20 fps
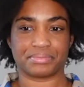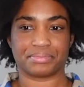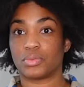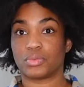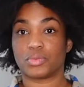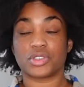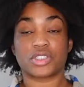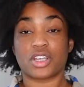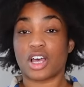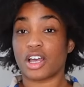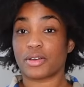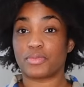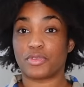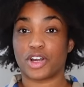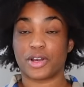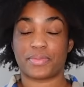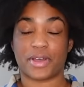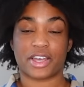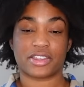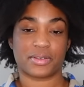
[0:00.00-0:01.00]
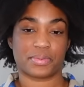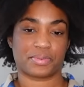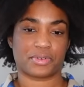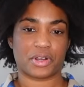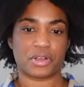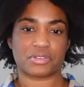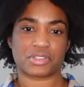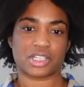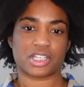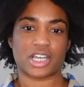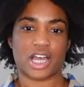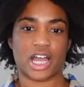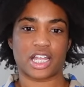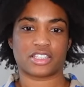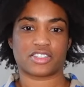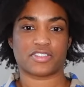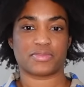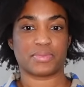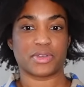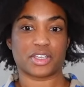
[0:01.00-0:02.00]
We'll talk more about the pros and
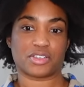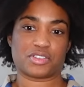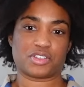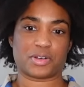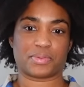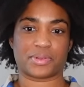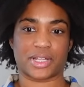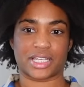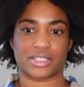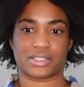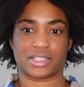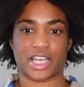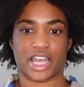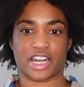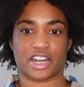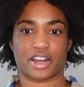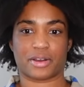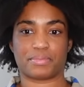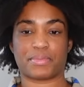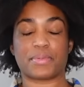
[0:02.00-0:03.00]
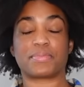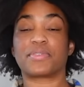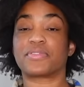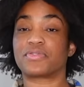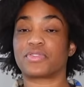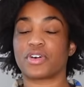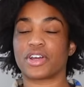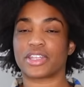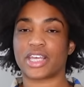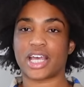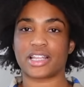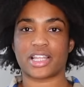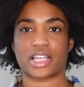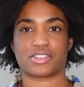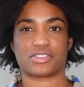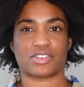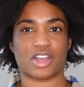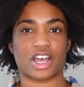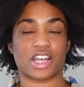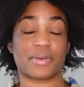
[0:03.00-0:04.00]
cons of mill surplus later, but before that,
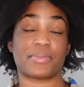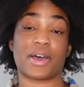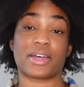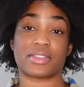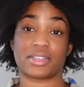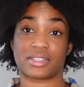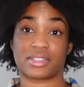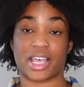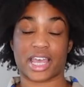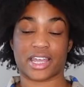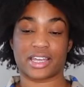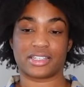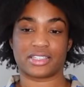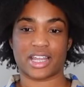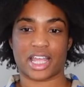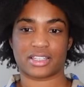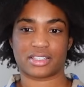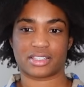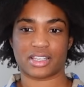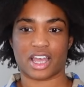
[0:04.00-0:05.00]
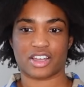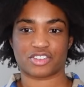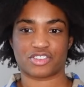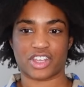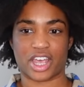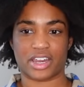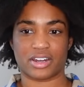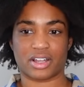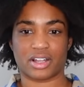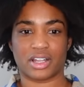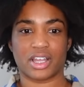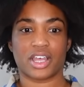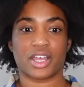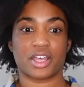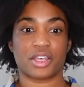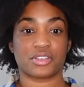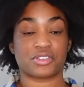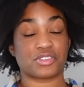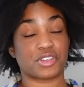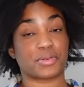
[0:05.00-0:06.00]
let's talk about the second deadstock channel,
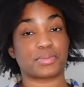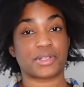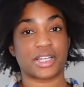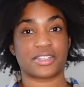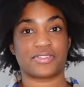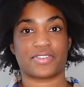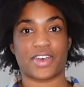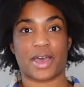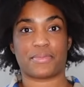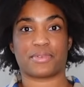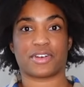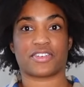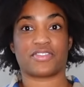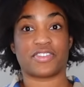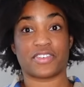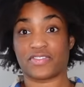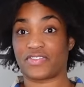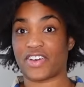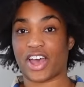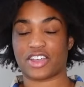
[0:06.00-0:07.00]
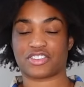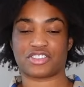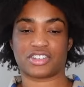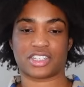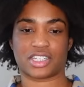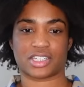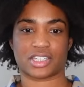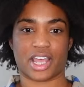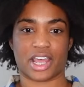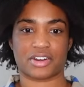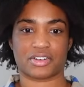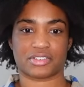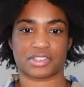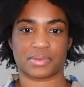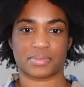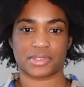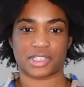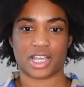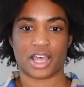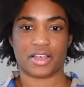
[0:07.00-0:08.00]
surplus fabric from fashion designers
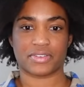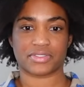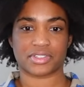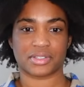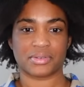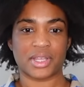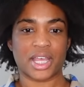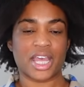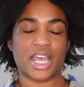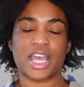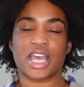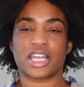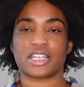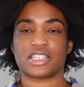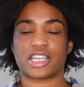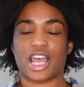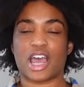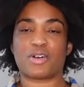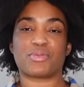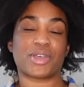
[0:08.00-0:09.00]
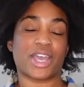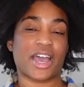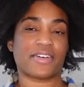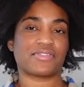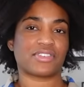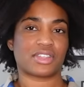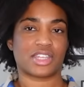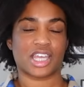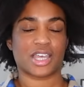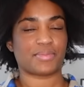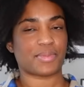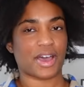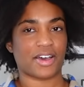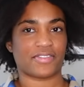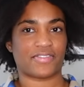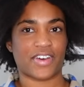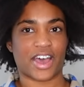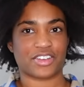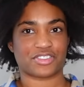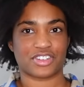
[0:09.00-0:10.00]
themselves. Now, we have to think
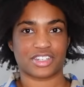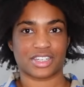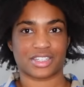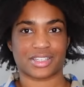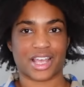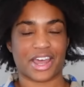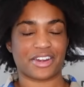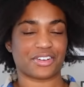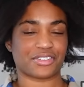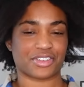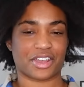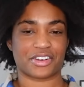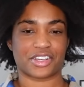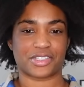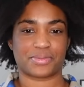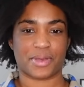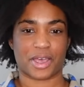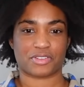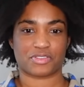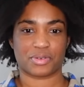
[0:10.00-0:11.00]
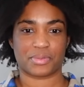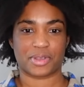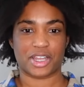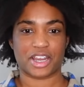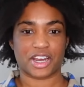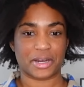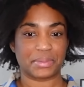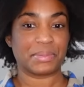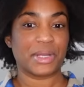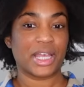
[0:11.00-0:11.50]
about fashion designers on a spectrum here.